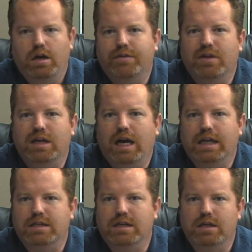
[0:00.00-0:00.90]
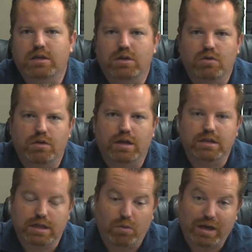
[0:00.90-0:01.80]
put different guides in it and do
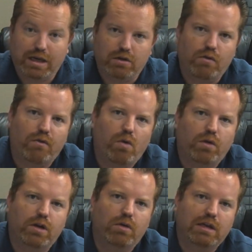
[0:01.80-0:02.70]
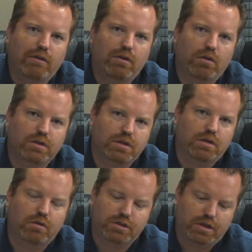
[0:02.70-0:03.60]
things that we can do for you and give you
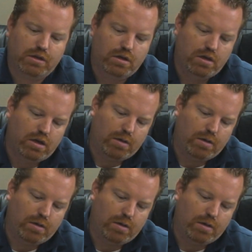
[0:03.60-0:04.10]
as close a